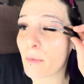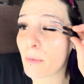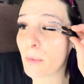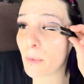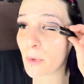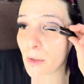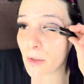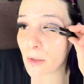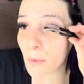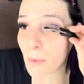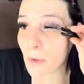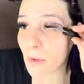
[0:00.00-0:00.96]

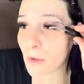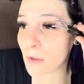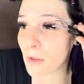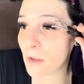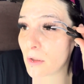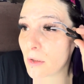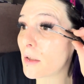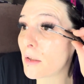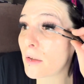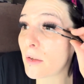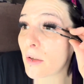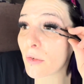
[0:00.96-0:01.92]
multiple
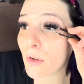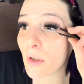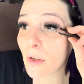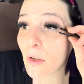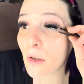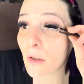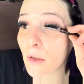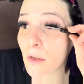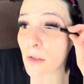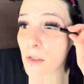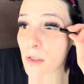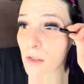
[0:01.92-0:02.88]
different
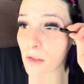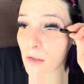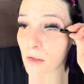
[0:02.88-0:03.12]
curls.